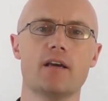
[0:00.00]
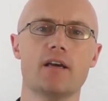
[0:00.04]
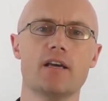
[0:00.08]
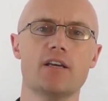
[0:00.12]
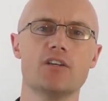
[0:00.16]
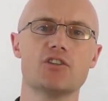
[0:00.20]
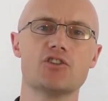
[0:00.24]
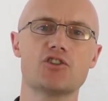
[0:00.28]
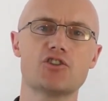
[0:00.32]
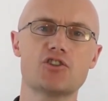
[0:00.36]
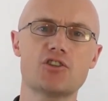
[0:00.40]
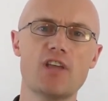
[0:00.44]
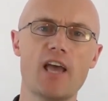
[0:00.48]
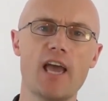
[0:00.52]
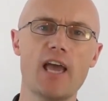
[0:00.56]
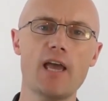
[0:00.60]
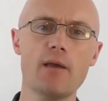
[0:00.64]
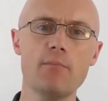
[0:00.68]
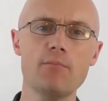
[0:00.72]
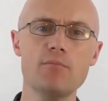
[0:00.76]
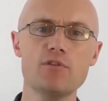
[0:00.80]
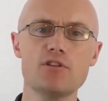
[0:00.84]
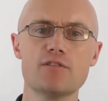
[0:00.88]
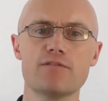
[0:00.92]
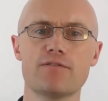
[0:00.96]

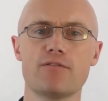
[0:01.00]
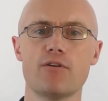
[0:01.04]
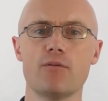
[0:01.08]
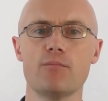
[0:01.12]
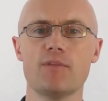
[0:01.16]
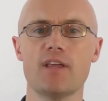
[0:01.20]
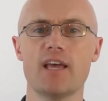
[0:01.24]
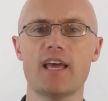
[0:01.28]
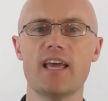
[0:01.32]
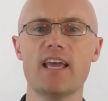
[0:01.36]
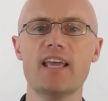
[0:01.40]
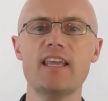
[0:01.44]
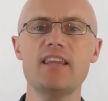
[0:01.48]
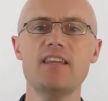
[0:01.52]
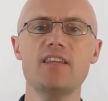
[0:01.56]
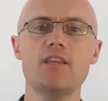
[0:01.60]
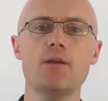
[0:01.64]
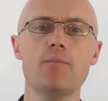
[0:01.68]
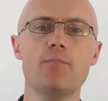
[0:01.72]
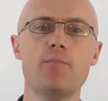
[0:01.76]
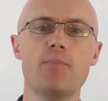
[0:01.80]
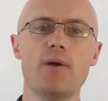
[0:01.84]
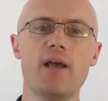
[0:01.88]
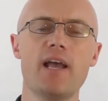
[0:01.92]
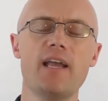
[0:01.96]
stems from the
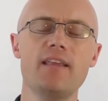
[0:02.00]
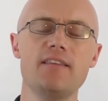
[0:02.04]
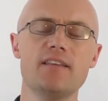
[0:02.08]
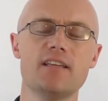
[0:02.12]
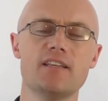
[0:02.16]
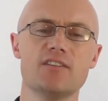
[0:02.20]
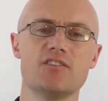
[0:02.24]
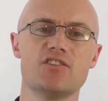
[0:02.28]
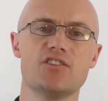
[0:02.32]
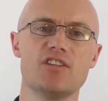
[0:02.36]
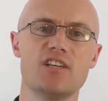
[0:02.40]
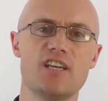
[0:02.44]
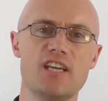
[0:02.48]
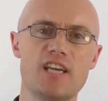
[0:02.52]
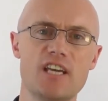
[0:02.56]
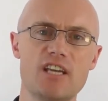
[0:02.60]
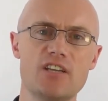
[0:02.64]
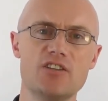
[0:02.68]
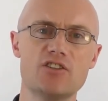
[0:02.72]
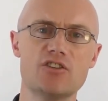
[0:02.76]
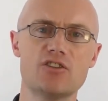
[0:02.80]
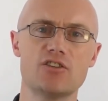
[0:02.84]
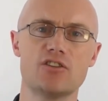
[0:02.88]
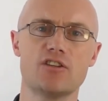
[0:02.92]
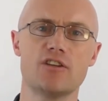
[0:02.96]
independence
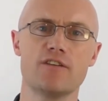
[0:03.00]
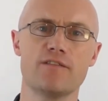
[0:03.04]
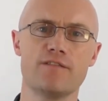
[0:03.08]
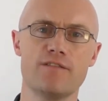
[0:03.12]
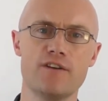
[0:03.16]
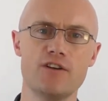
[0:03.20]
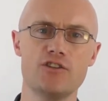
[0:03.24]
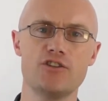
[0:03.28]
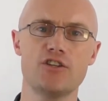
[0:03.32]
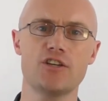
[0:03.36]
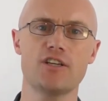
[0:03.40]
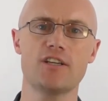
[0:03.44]
each division